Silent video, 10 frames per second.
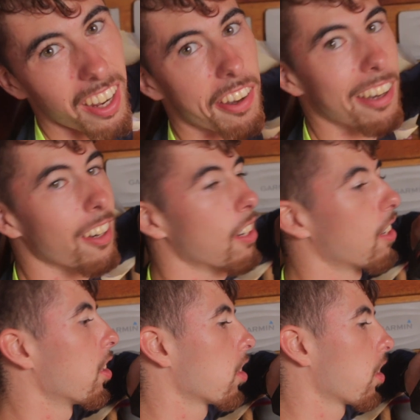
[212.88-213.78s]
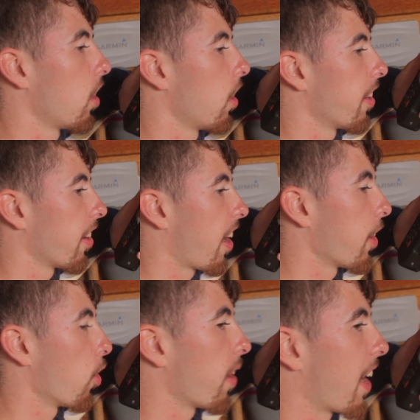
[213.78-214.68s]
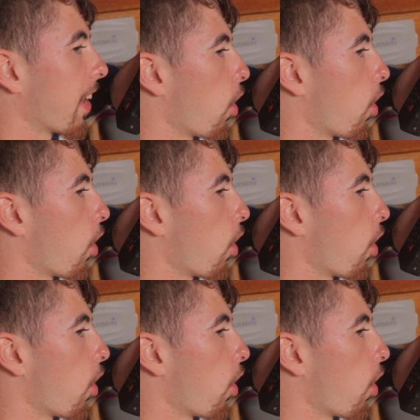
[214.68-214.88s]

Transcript: down here. Nine oh nine